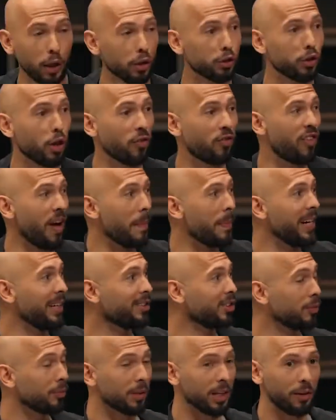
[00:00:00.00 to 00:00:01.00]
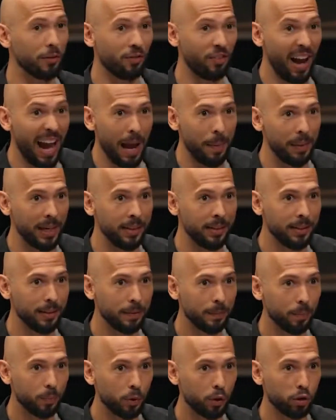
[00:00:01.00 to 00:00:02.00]
There's no feminisms in a famine.
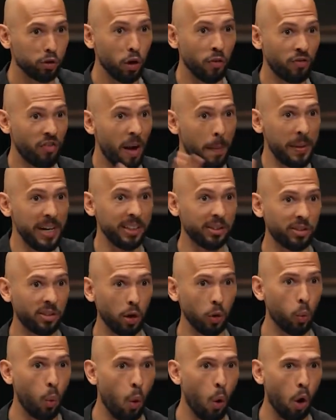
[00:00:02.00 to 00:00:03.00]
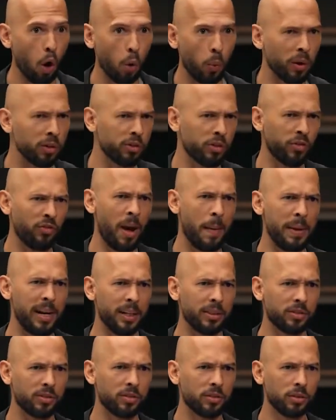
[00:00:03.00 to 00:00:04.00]
There's no feminists at war. Where's the
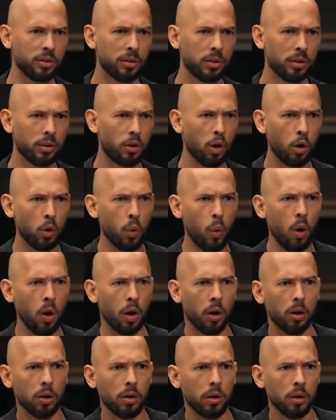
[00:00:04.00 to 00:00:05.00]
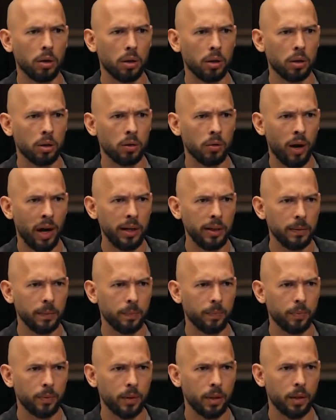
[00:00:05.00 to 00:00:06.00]
feminists? Go to war, right?
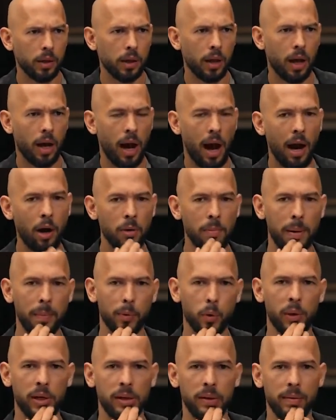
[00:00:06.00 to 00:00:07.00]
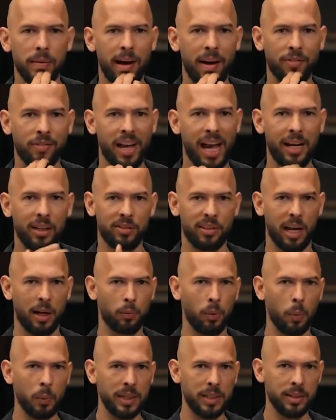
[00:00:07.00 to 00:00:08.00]
I remember when
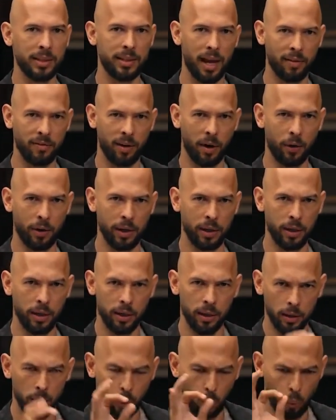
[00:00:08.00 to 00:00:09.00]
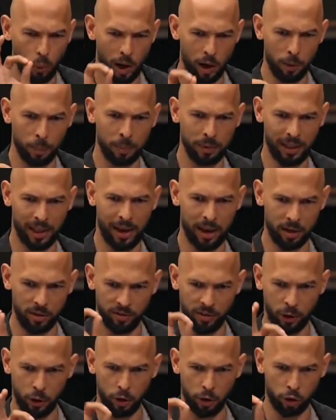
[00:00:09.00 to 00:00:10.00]
we did that very
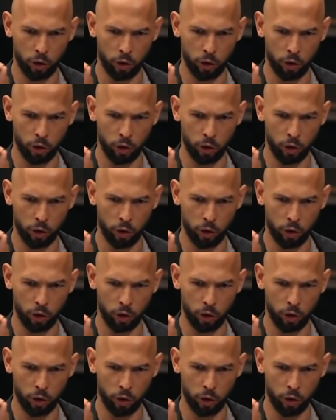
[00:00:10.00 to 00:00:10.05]
well-planned, very